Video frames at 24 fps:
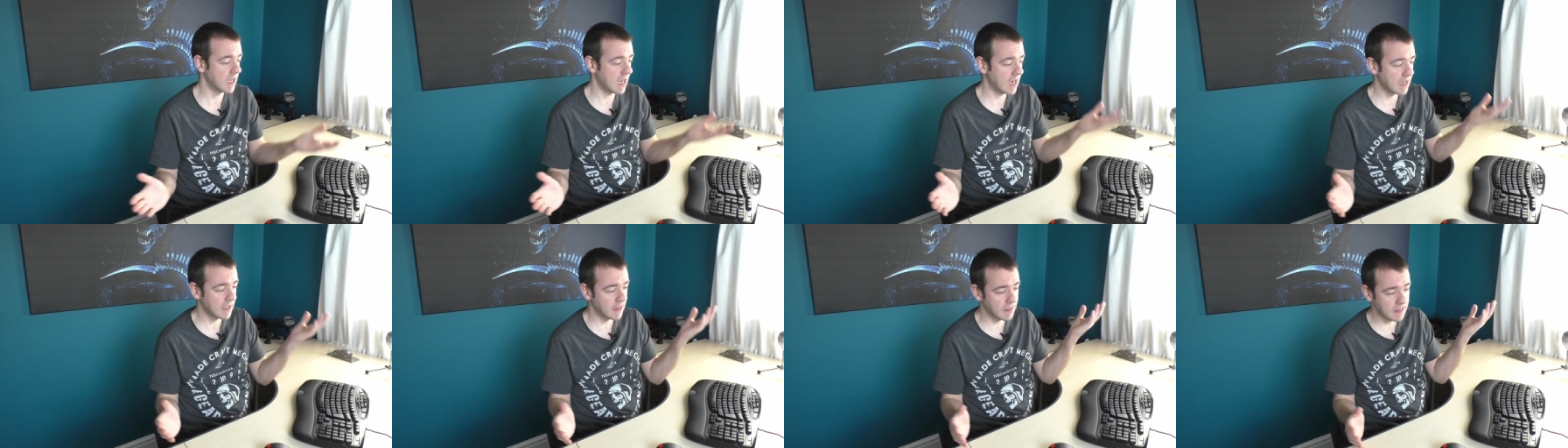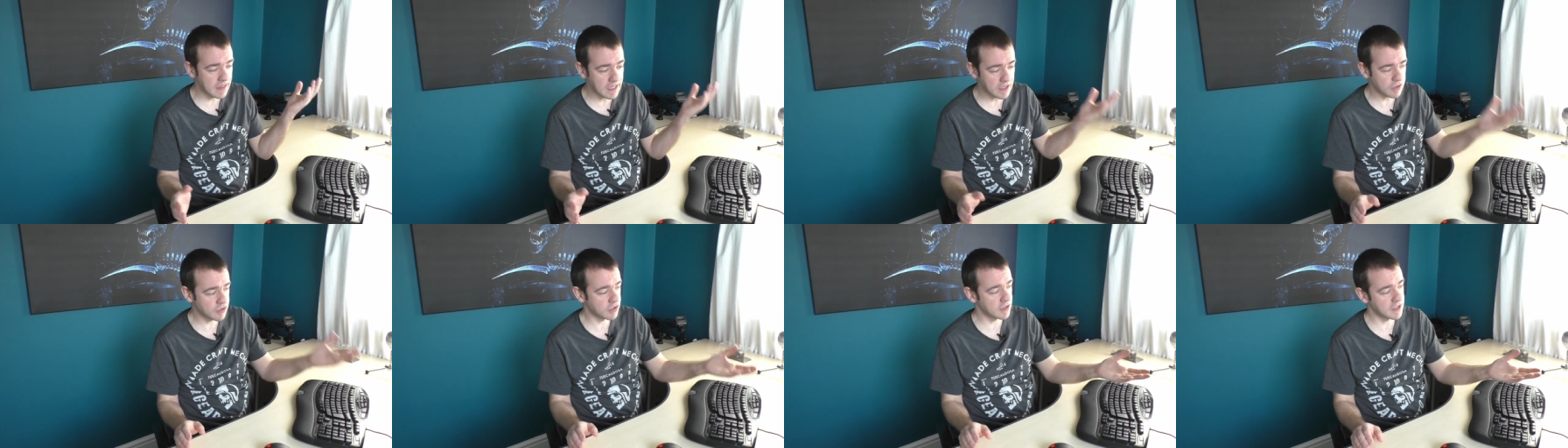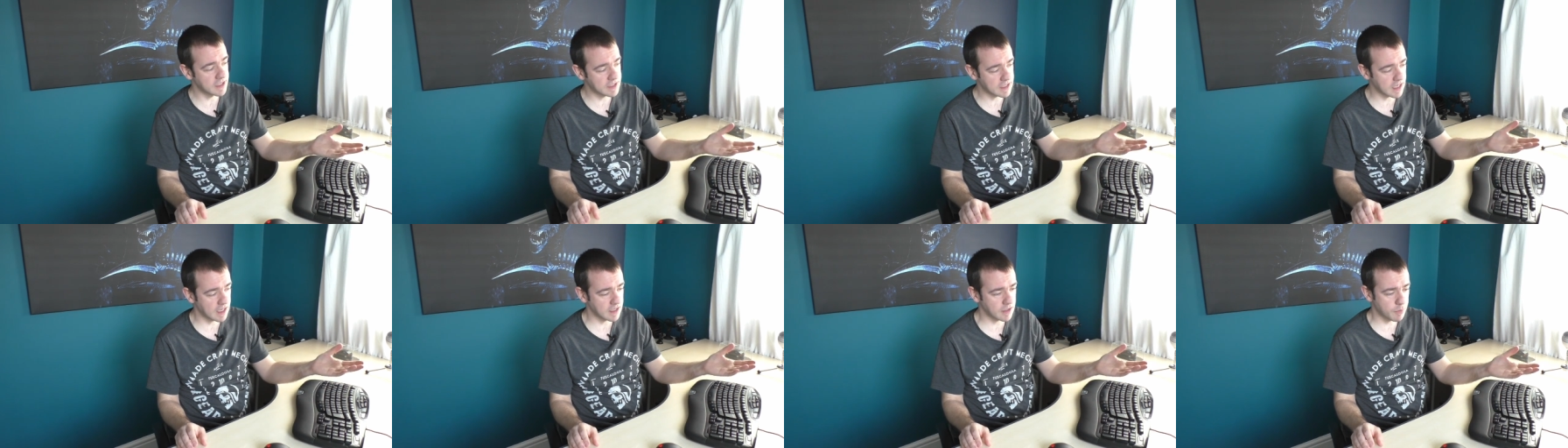I
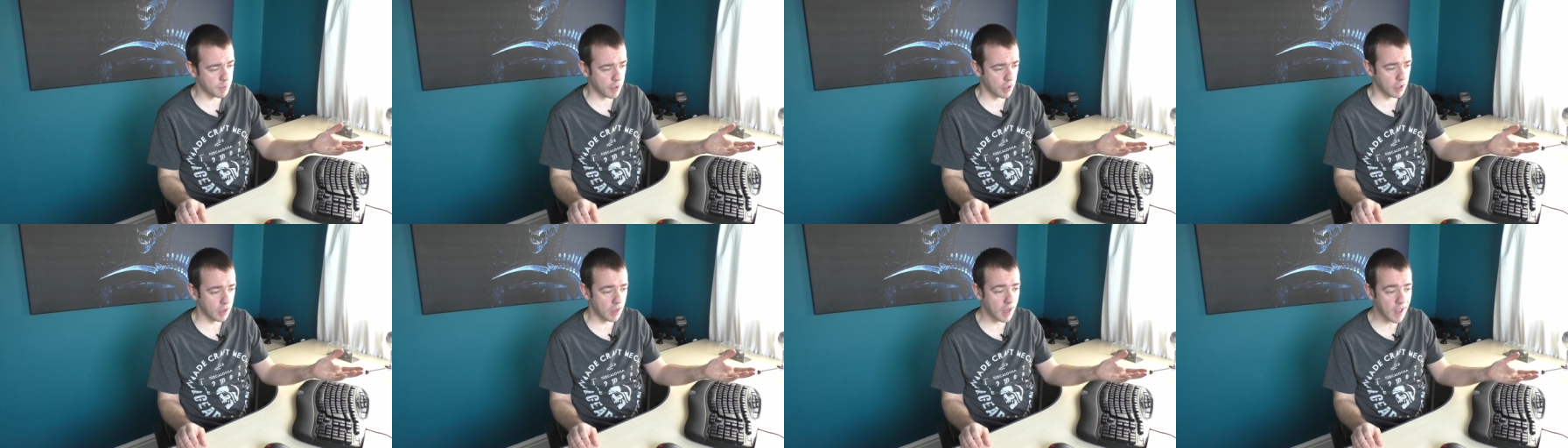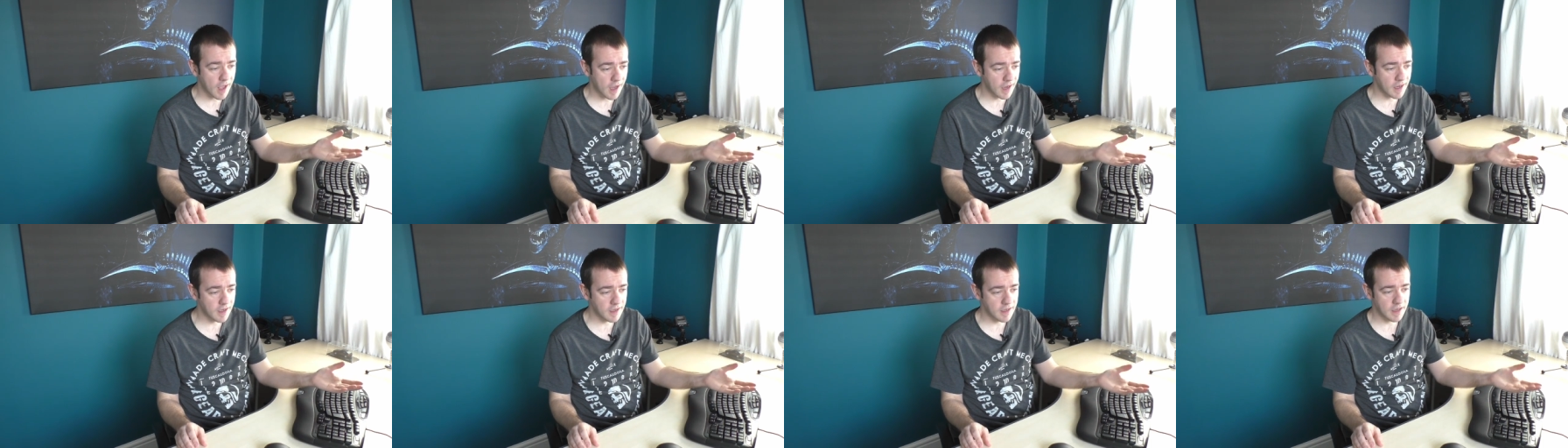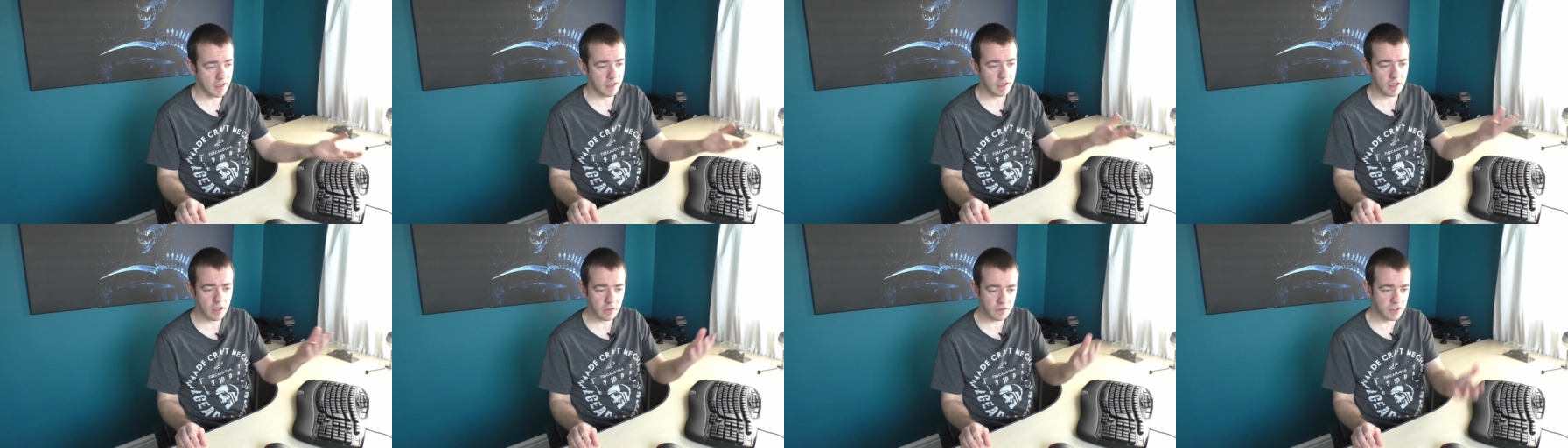literally signed up online,
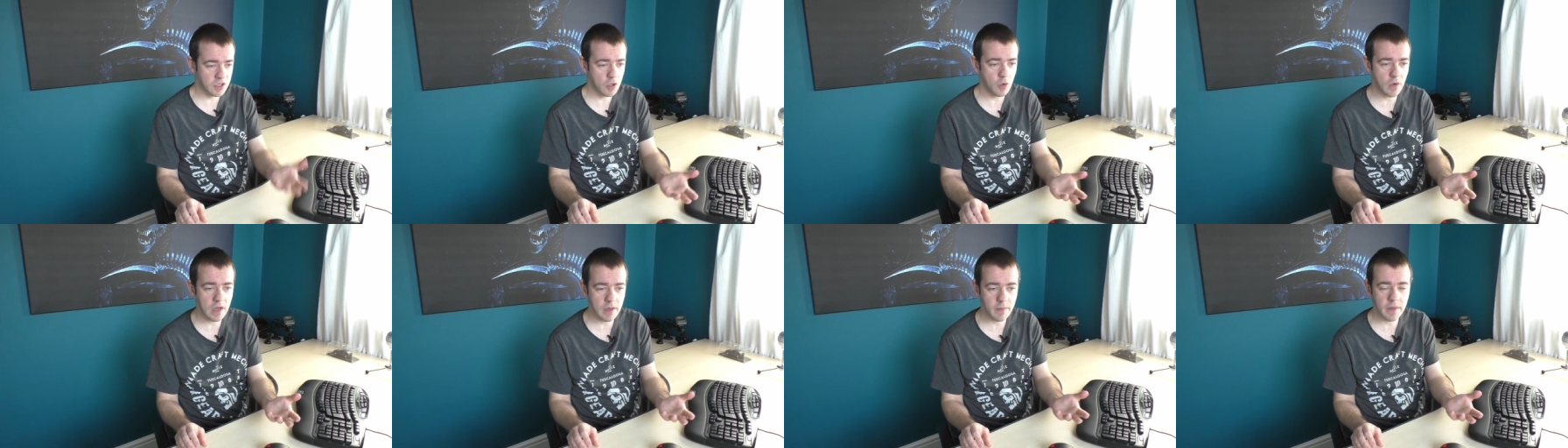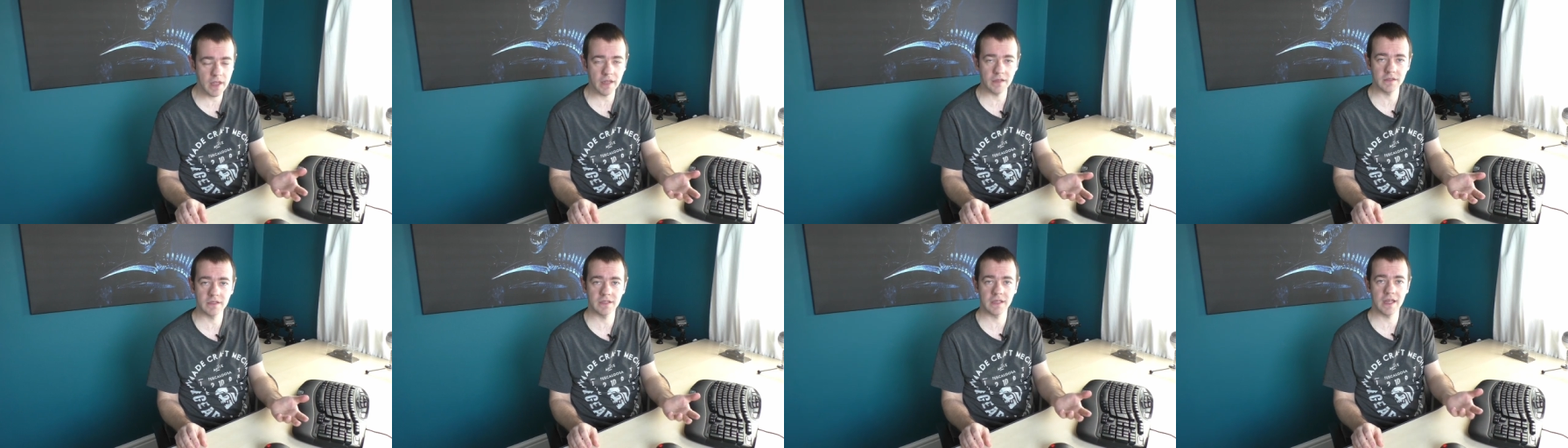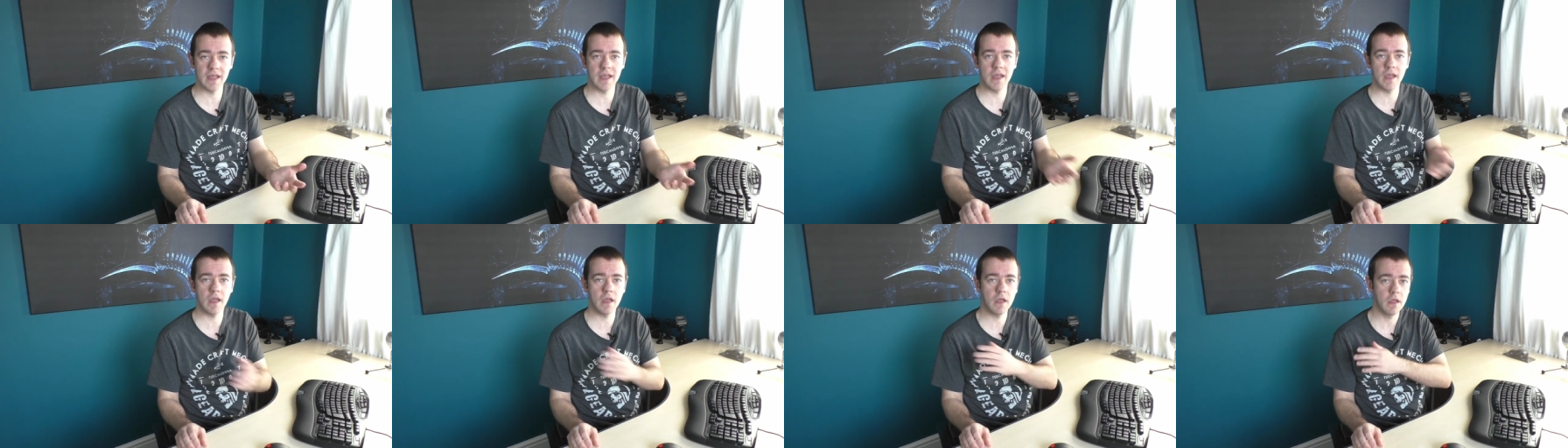two emails
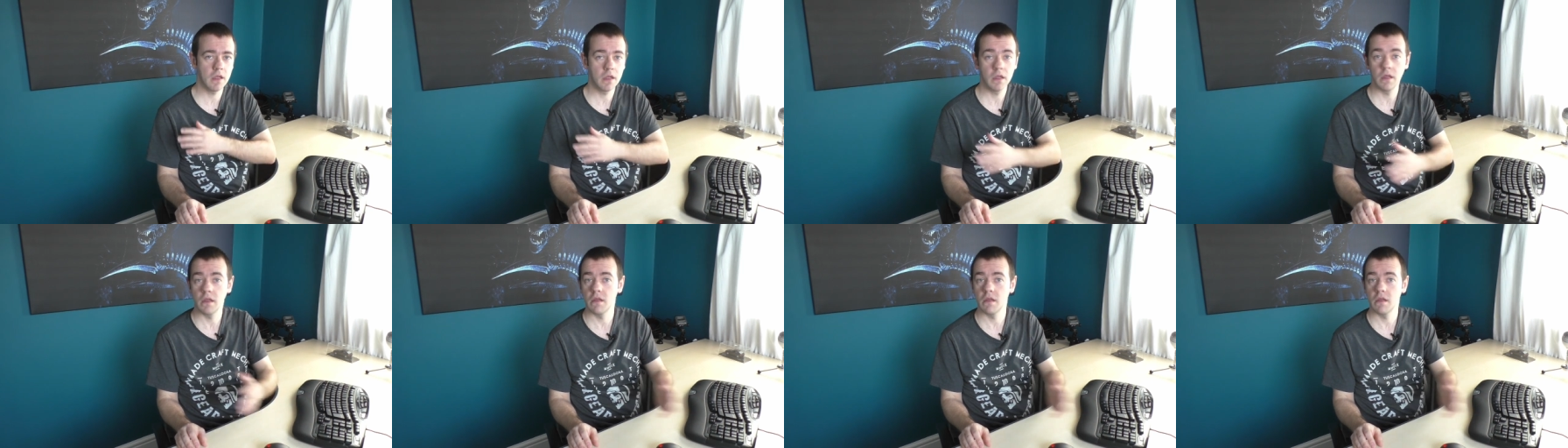later,